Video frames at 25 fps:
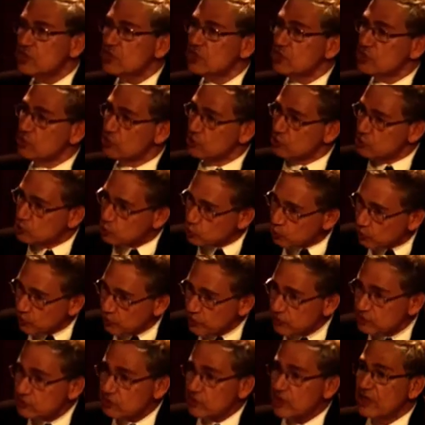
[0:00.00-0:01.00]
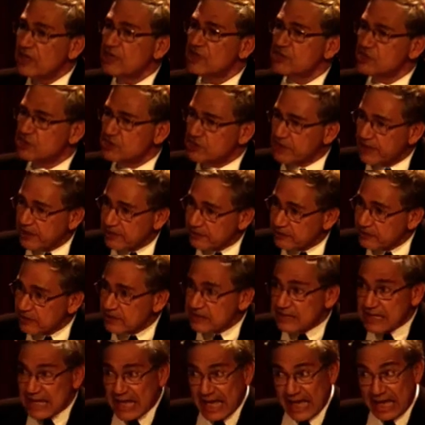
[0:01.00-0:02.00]
enjoy it, share
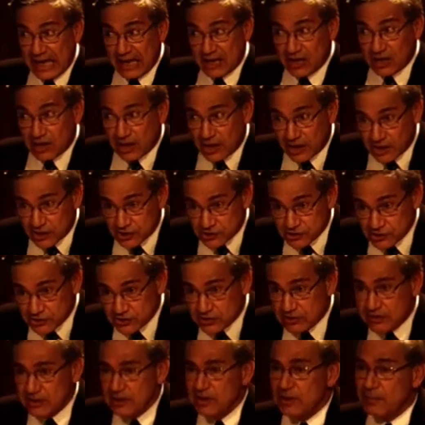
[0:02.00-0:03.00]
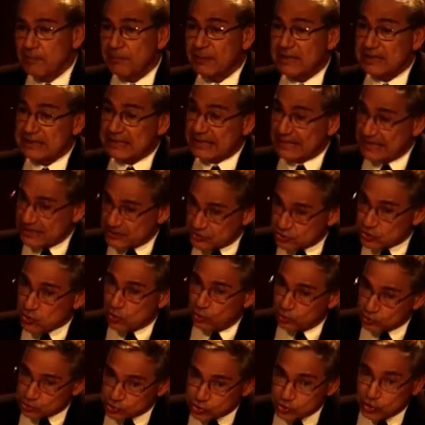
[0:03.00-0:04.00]
it, enlarge it, but let's
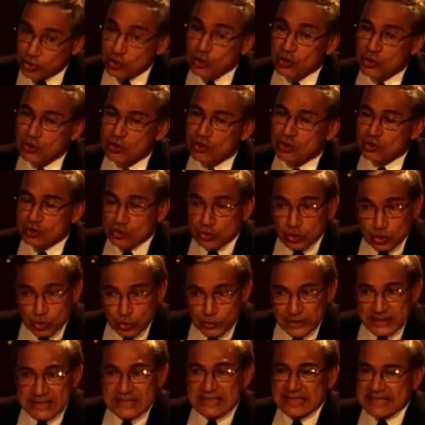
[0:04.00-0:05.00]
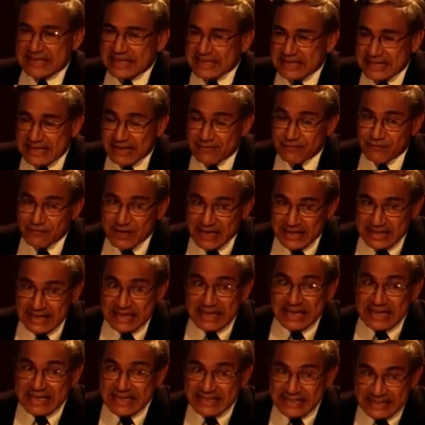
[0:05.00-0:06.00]
also do it in a
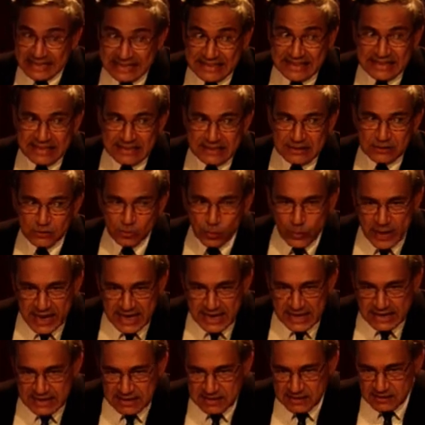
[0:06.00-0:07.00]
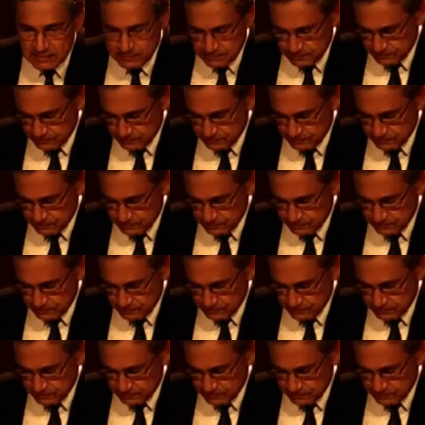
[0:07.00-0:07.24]
very critical way.